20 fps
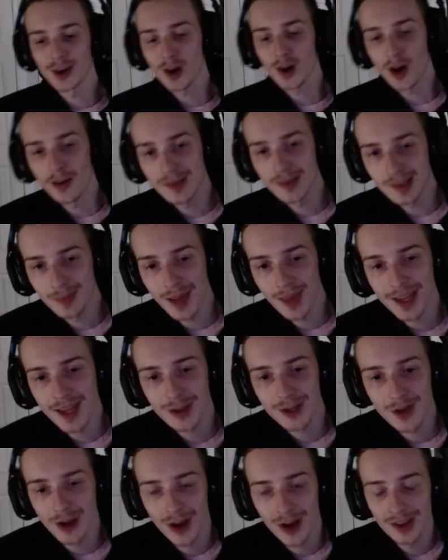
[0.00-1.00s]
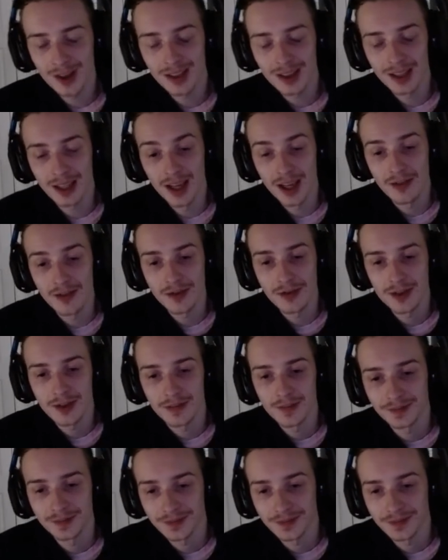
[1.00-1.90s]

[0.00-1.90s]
Harvest page on the left,